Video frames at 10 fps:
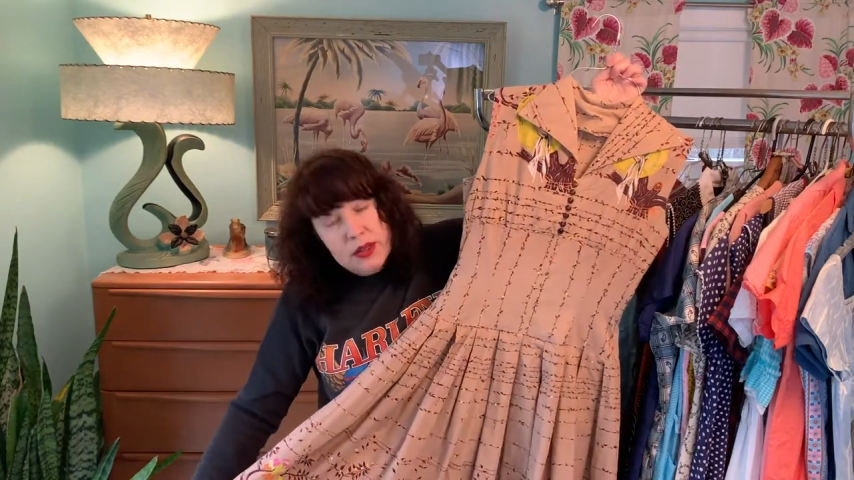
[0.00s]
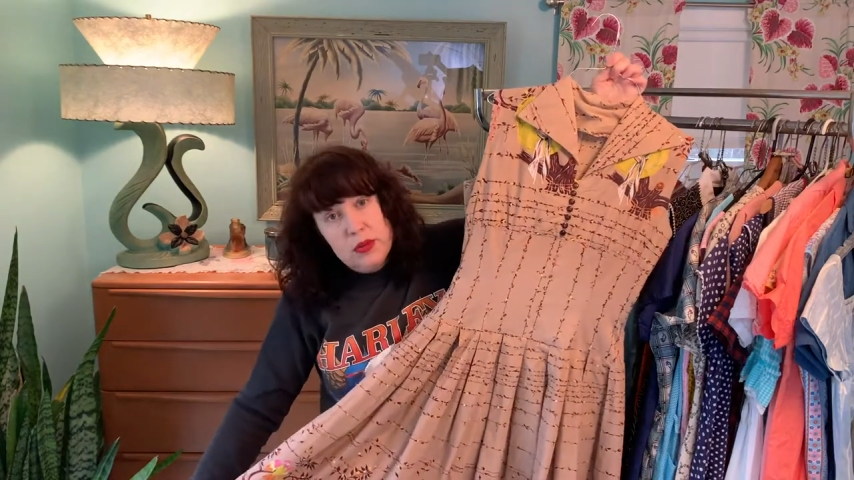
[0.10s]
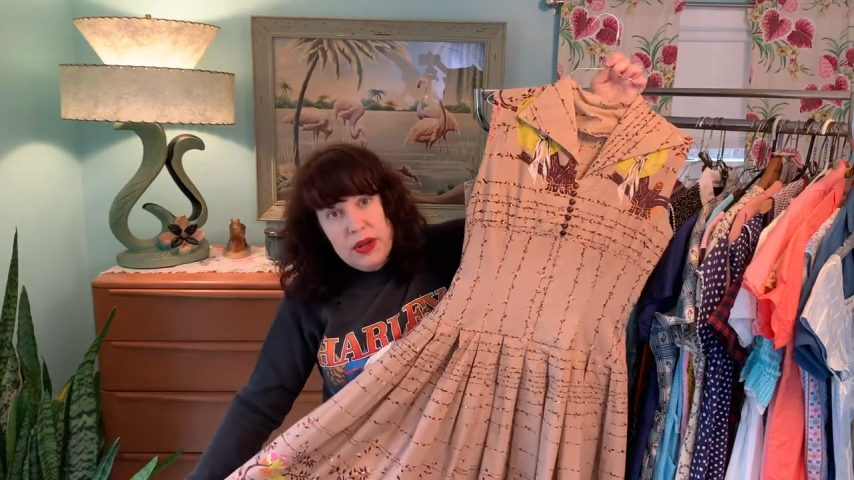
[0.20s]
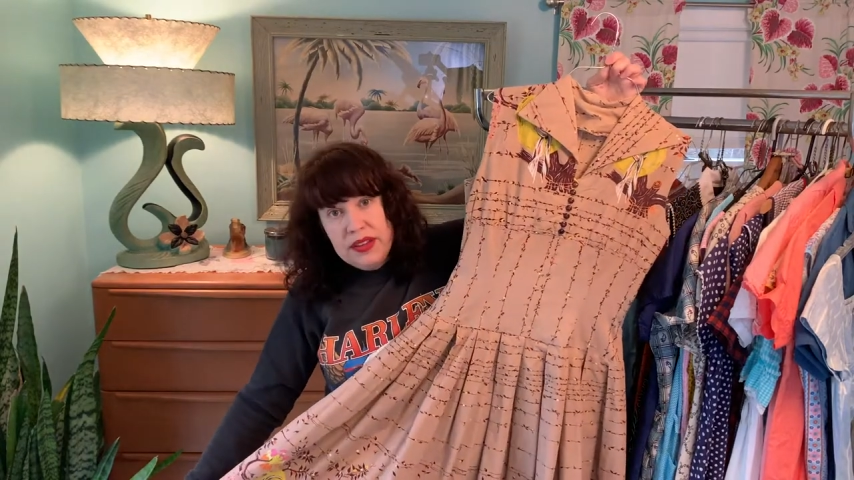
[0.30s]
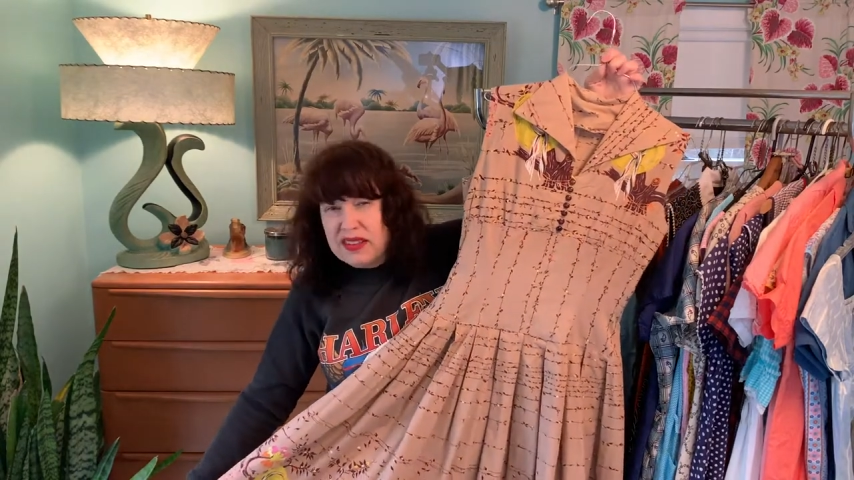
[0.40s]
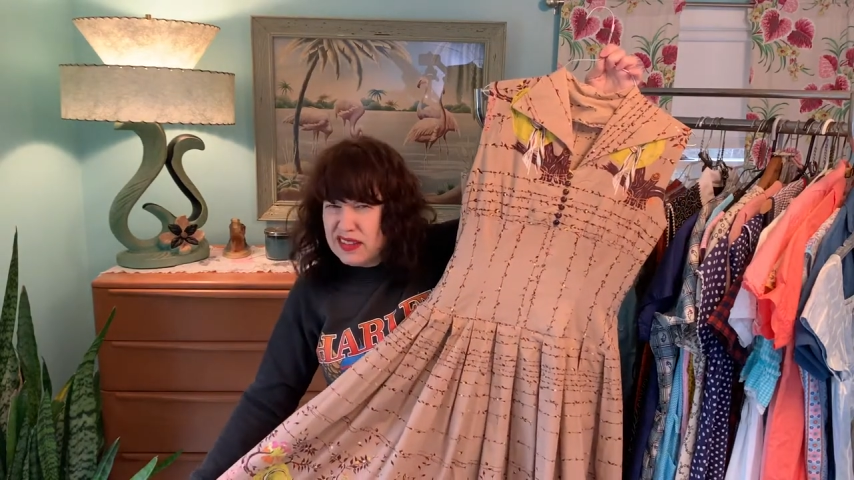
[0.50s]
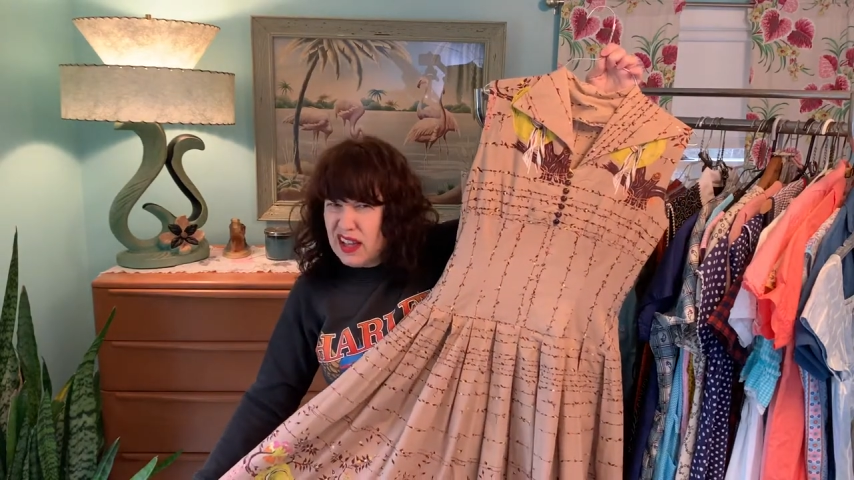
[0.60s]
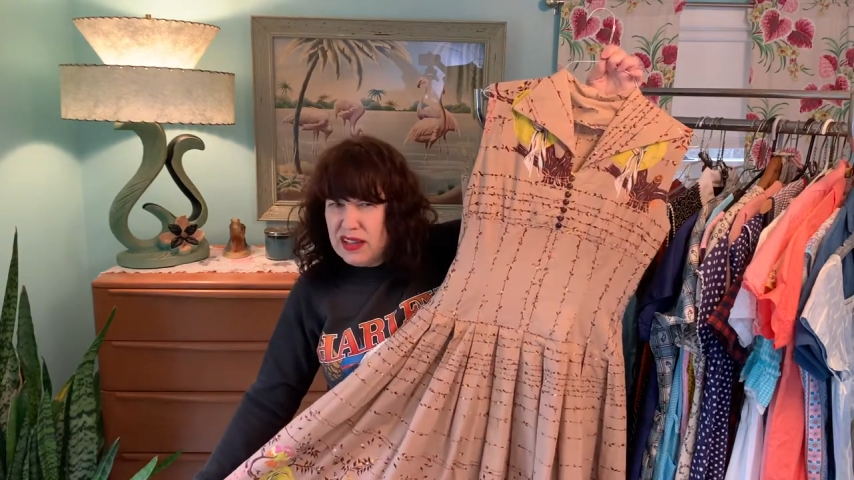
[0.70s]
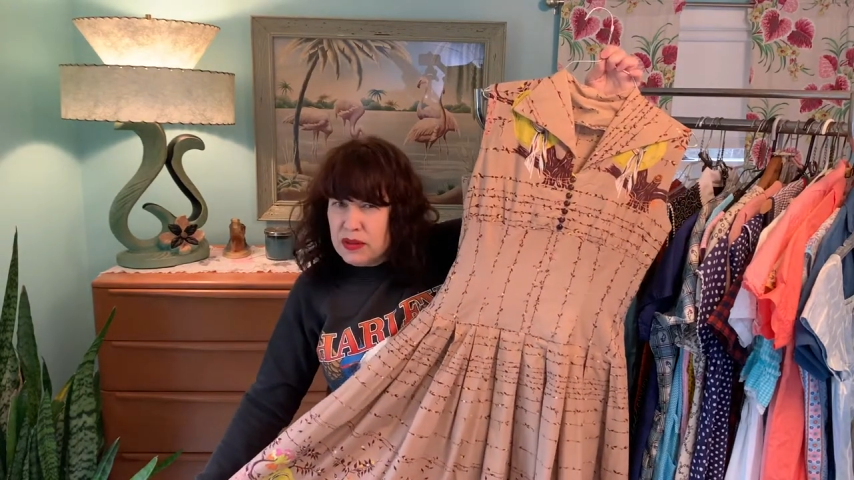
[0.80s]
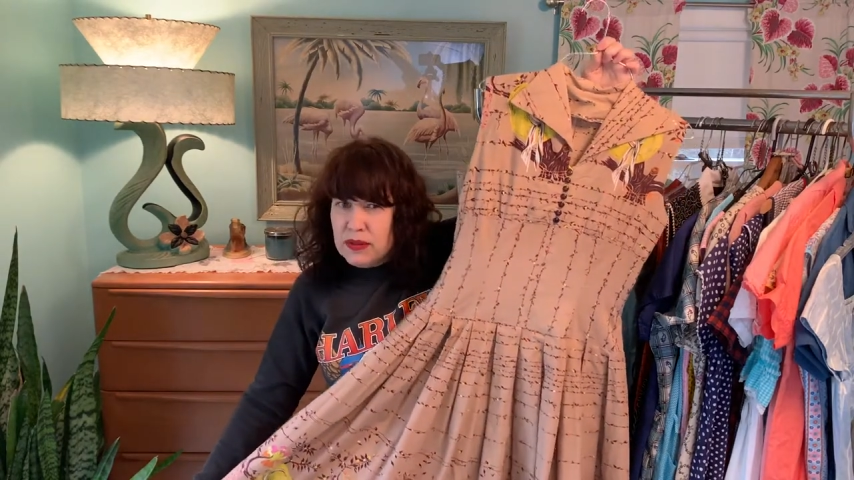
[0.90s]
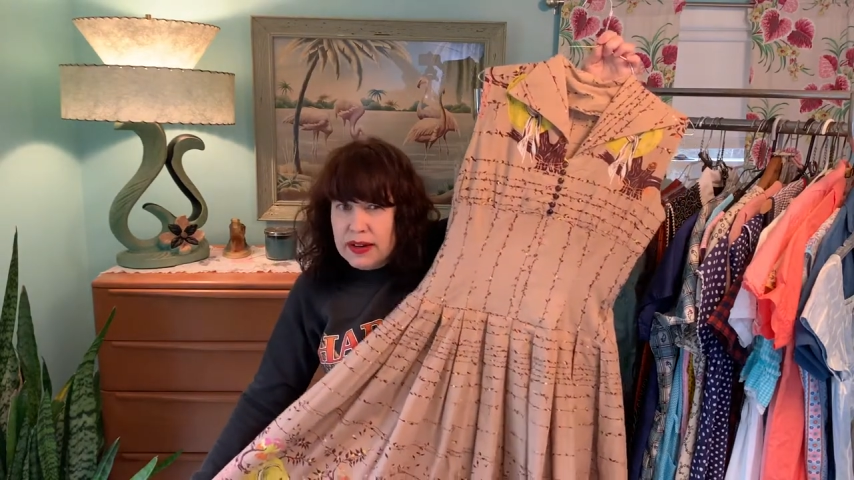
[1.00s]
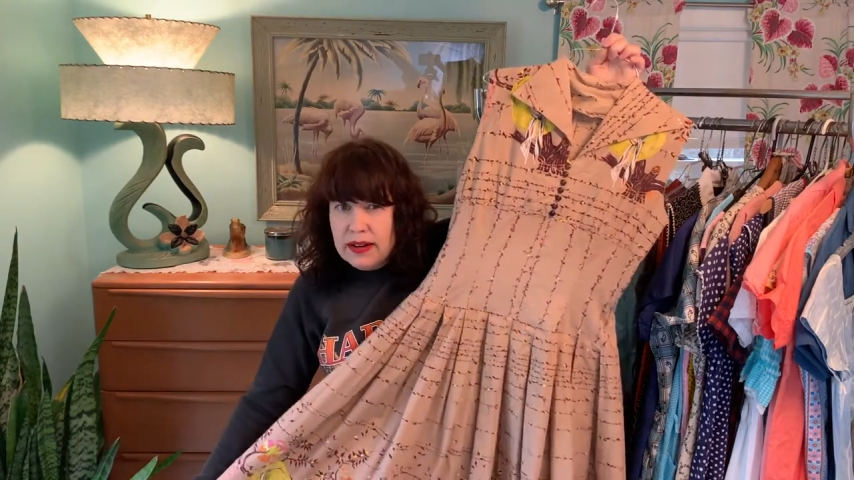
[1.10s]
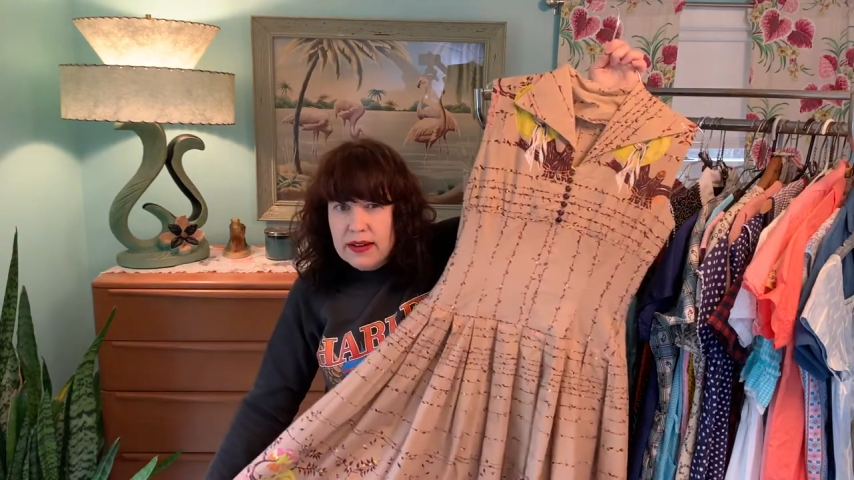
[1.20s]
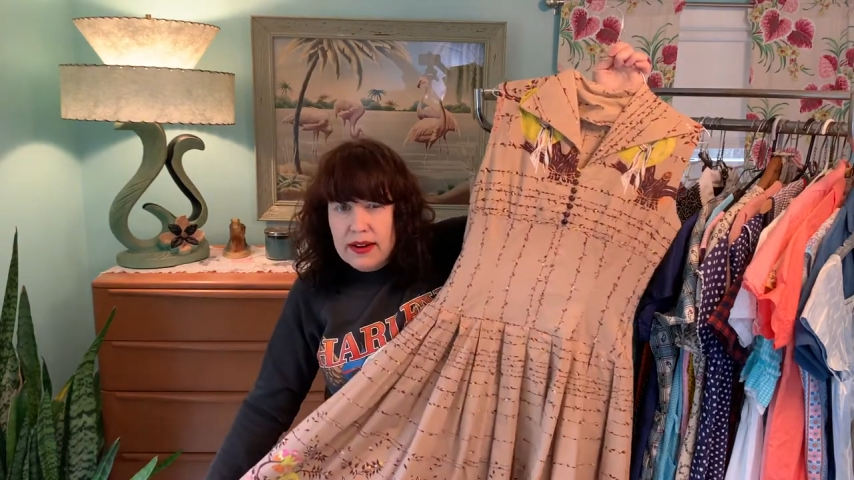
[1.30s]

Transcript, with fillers: one that's kind of rare